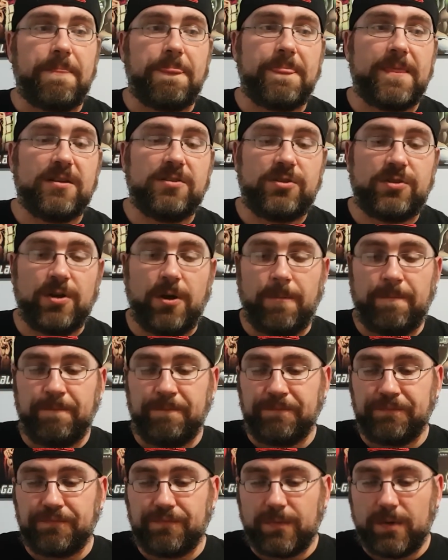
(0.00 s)
So,
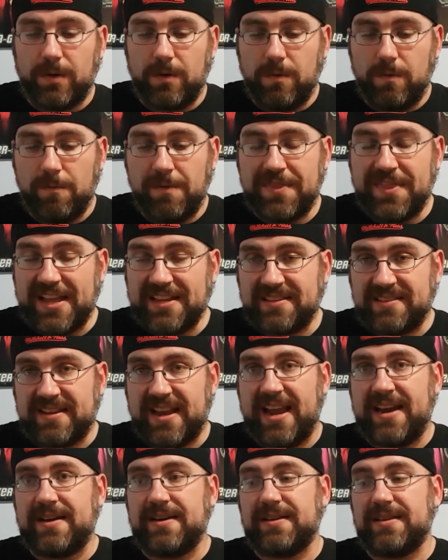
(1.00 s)
with that
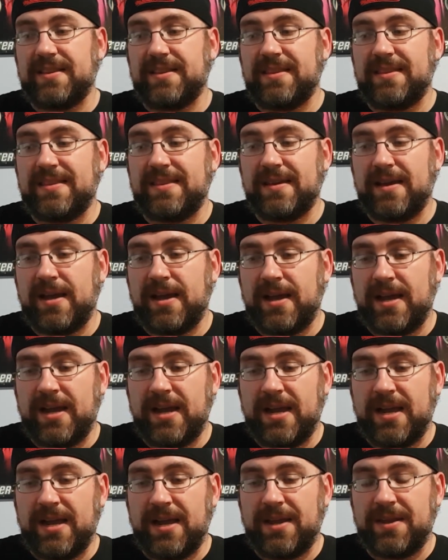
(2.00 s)
said,
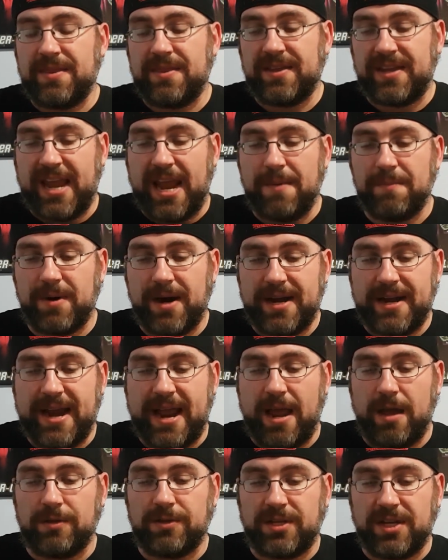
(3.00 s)
the the game right
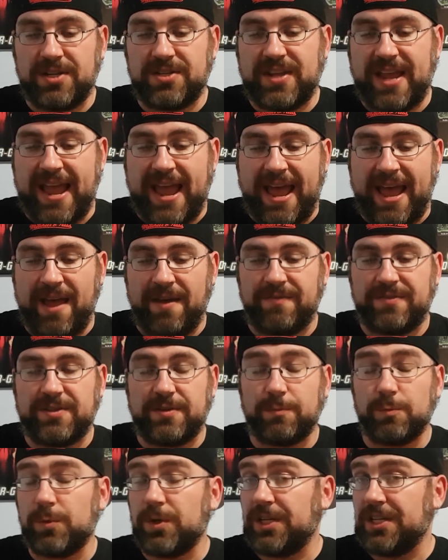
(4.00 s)
now does have
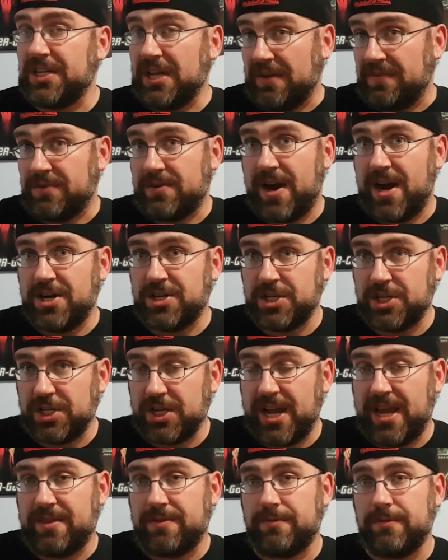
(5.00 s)
some really tough strategies to
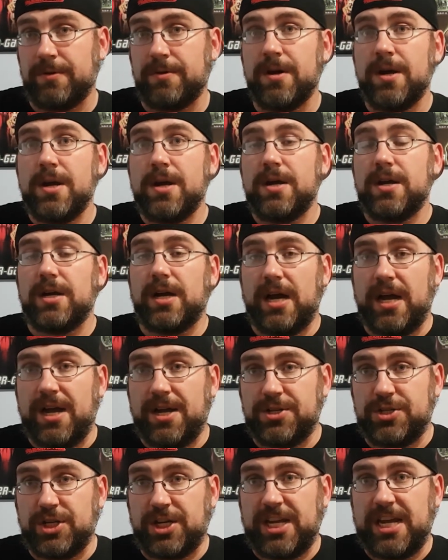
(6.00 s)
get through. Uh,
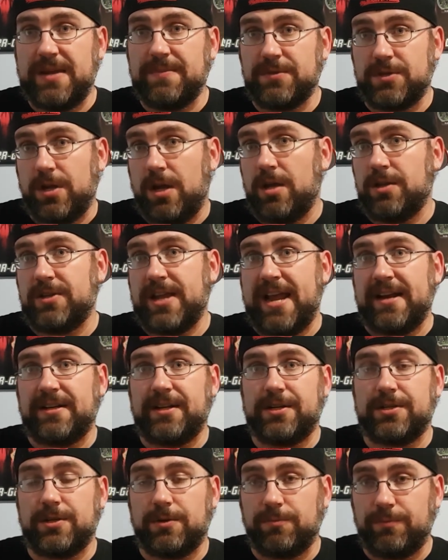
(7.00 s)
Jakeem Solo
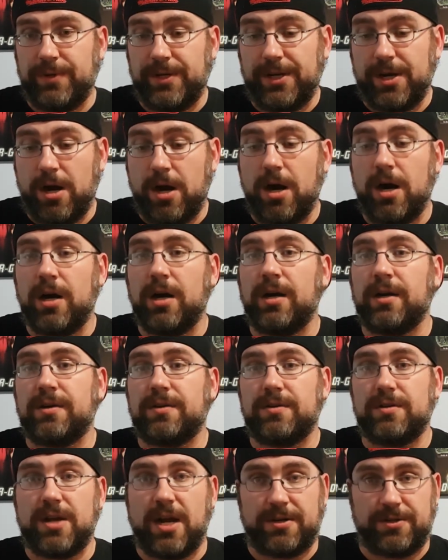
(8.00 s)
tactics are really
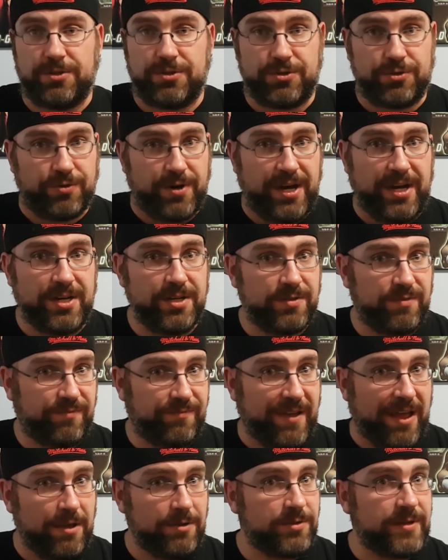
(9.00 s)
hard. Doctor Strange
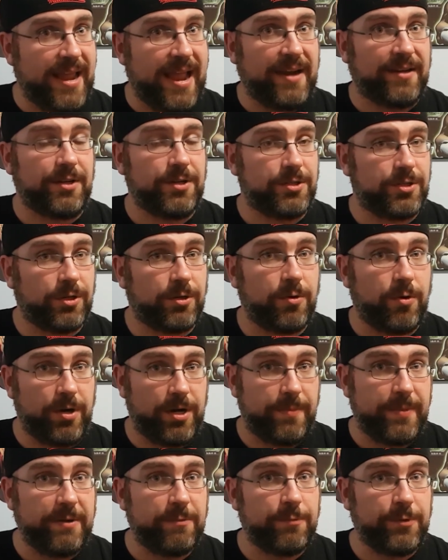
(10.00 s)
Faust tactics are going
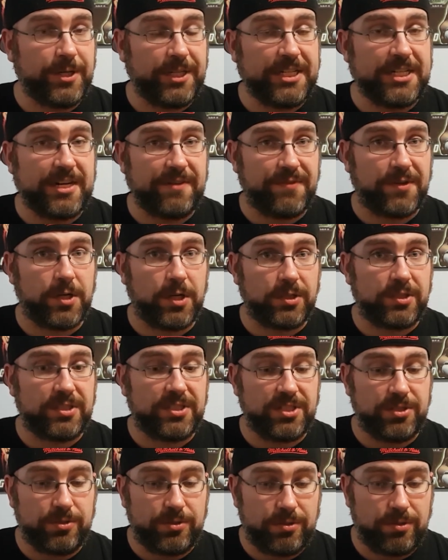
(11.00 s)
to be really difficult
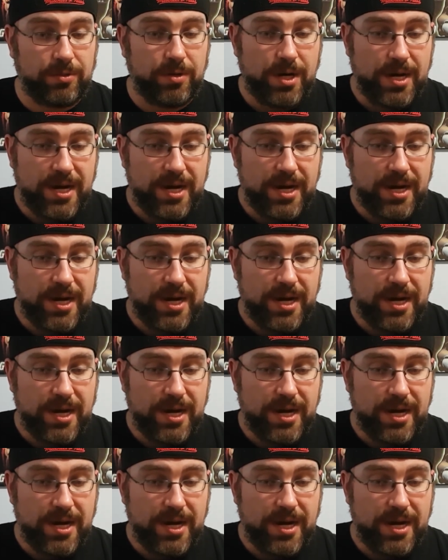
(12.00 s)
to